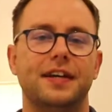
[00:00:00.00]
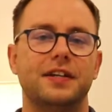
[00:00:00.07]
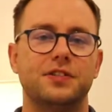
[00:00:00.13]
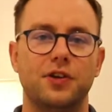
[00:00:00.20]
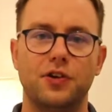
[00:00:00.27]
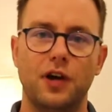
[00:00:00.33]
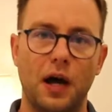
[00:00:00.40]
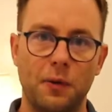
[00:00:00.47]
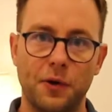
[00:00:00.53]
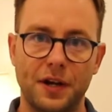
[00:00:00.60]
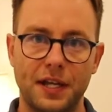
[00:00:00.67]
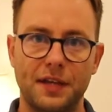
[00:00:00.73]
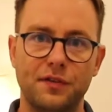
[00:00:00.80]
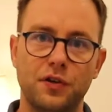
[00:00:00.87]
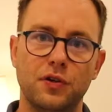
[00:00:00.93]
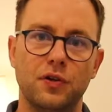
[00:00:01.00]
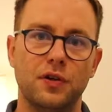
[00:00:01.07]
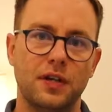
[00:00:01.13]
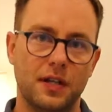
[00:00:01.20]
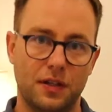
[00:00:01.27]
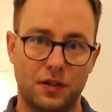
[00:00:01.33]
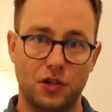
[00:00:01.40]
So I'm going to give
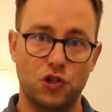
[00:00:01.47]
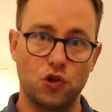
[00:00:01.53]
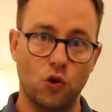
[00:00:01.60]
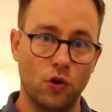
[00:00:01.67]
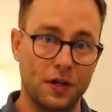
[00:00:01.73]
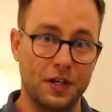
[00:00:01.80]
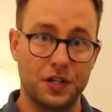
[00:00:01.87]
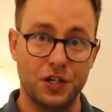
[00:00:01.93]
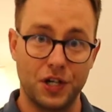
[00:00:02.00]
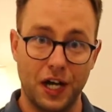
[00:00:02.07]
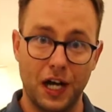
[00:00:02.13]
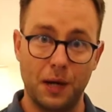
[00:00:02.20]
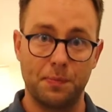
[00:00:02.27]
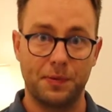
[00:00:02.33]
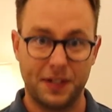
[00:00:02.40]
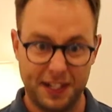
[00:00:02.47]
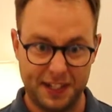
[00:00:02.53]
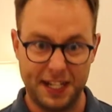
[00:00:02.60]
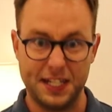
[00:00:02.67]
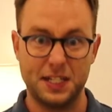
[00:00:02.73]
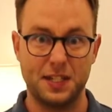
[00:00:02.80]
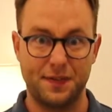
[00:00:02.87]
you the short and sharp
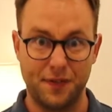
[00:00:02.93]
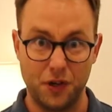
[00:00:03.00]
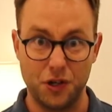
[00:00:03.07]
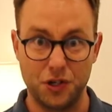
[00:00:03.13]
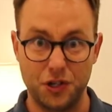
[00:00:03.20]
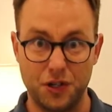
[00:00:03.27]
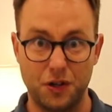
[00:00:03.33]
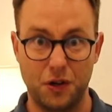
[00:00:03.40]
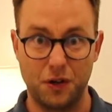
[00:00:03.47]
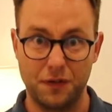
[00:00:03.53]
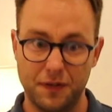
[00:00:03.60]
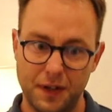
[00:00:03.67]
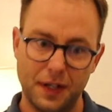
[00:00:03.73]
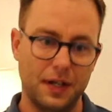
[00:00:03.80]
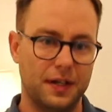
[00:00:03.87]
condensed version of